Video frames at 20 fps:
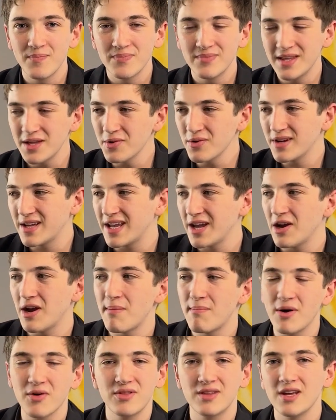they don't care
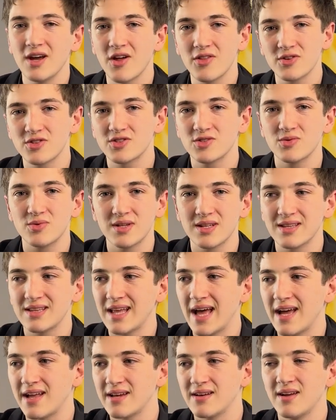about the other student
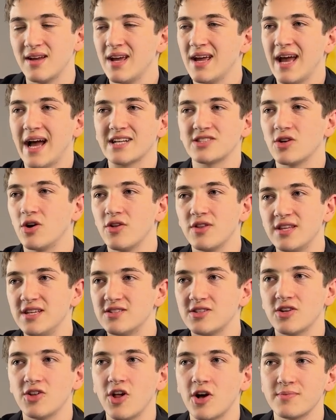that has all these
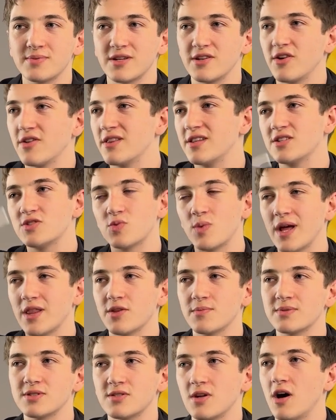clubs and all this
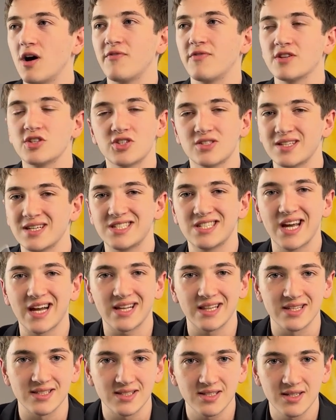random stuff and just a
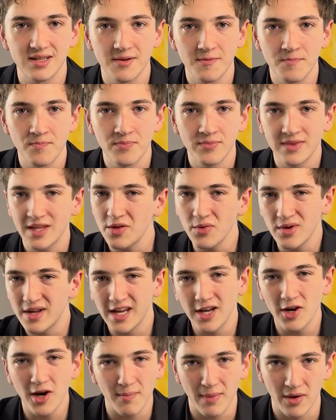checklist. They don't
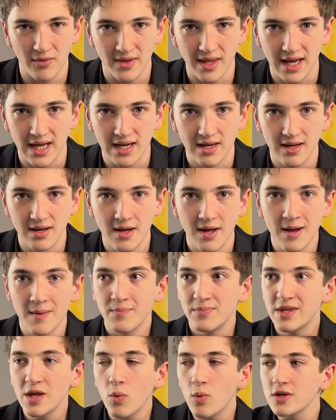care about that.
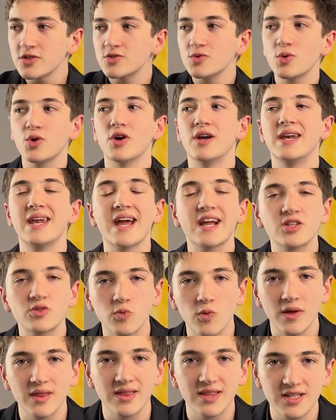They want to connect
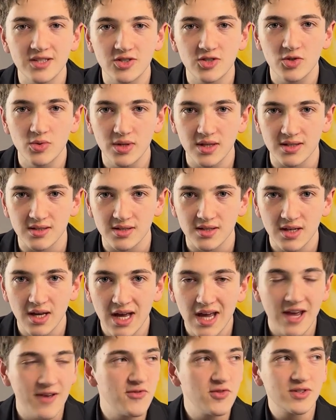with the student.
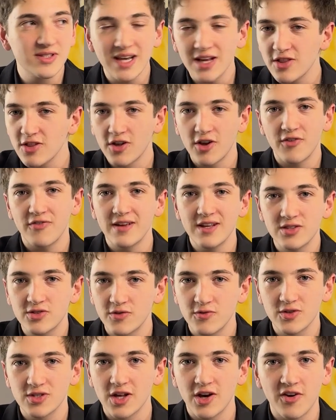If you see a lot of
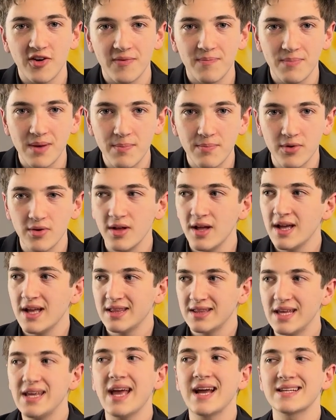interviews, a lot of people,
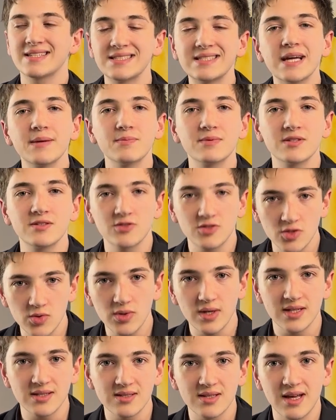they accept
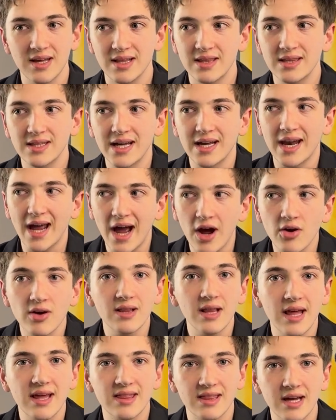students that are
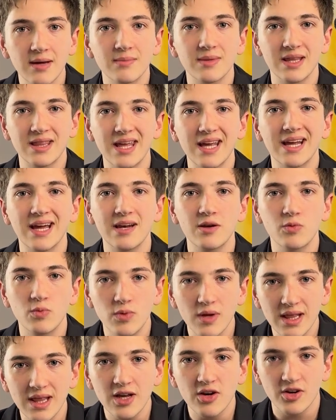like them, that they can
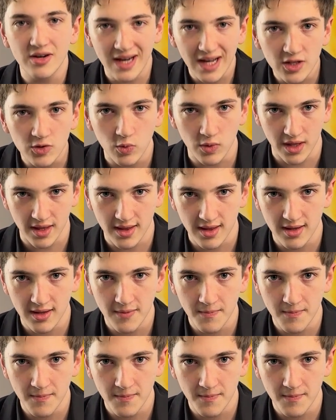really connect with.